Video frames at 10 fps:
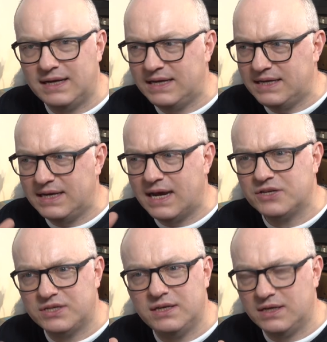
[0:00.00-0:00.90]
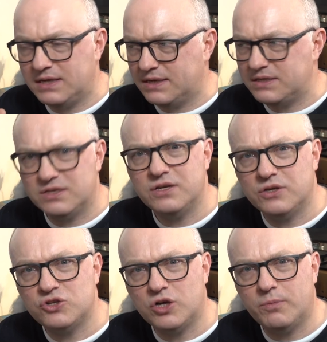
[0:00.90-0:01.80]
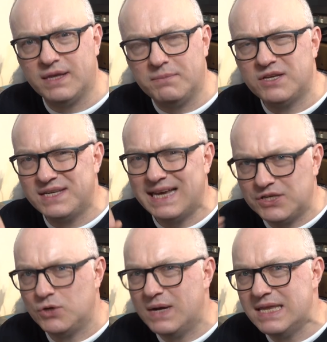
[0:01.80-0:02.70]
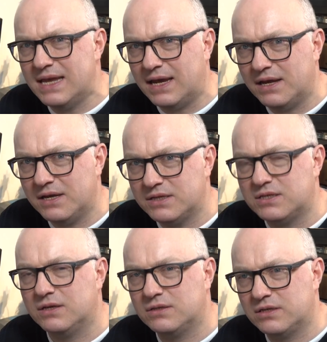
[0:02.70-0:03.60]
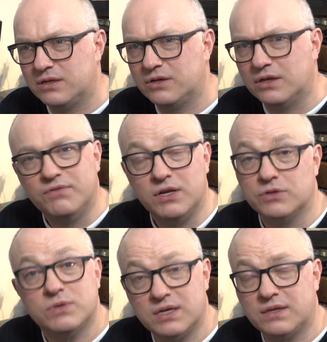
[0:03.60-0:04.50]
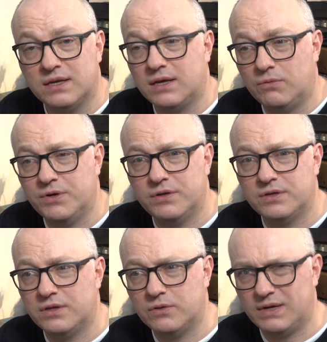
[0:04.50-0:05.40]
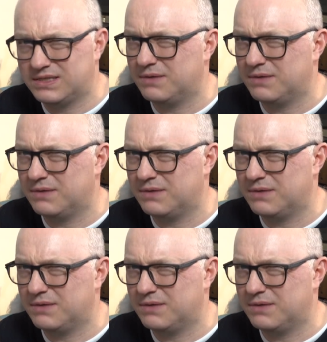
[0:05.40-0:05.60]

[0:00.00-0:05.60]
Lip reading: he's done a good job with it, because it gets you in there to look at the videos, which I think I wouldn't have done otherwise.